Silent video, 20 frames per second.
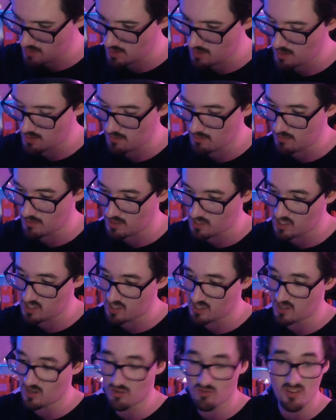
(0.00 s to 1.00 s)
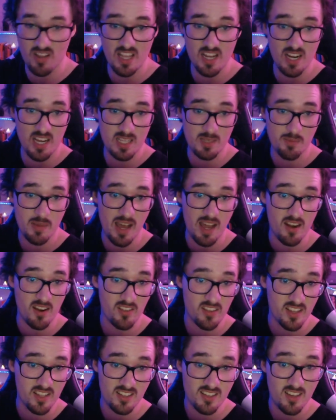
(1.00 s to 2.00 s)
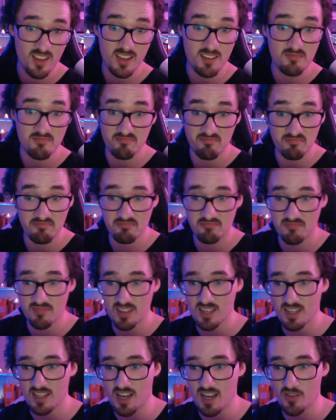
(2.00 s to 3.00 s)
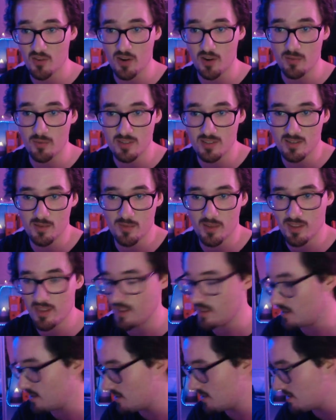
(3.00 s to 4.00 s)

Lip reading: Oh, it's just got a really nice pattern on the inside. I thought it was something that did.